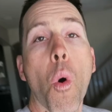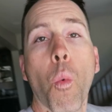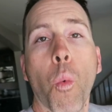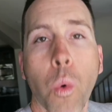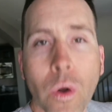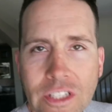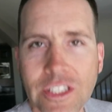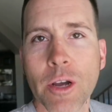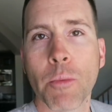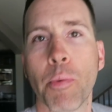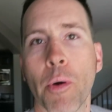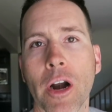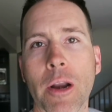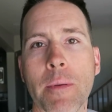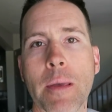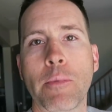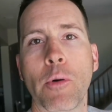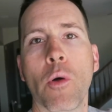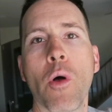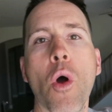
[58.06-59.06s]
What's up,
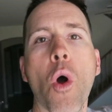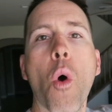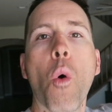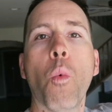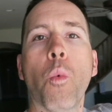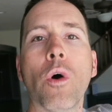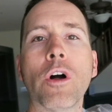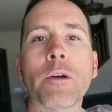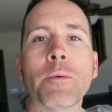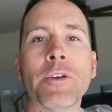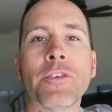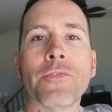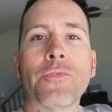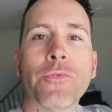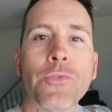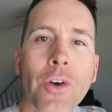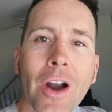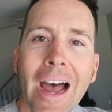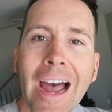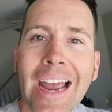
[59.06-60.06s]
party people? Welcome to
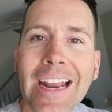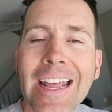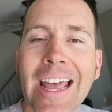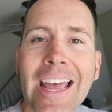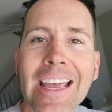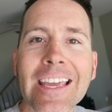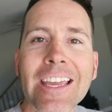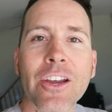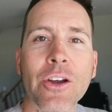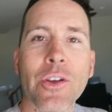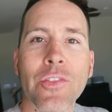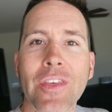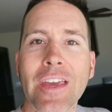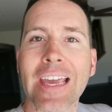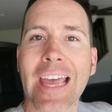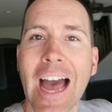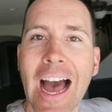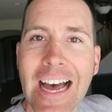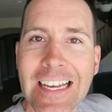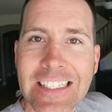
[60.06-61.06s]
Friday here at the
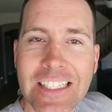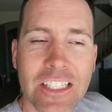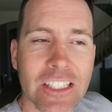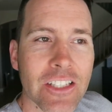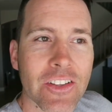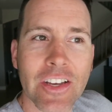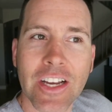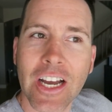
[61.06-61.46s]
castle,